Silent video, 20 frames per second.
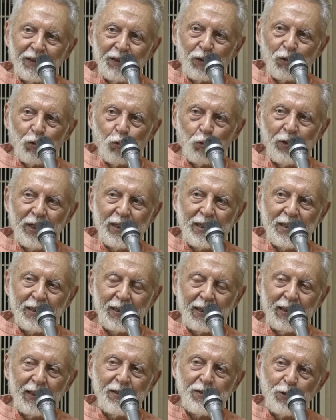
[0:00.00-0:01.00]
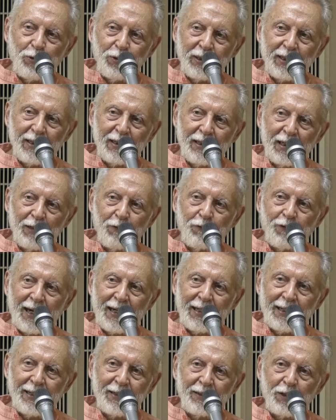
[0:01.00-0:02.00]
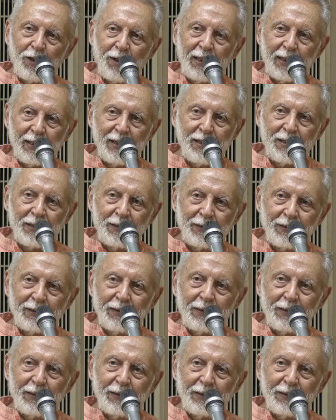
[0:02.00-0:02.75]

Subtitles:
which is rooted in a wider knowledge,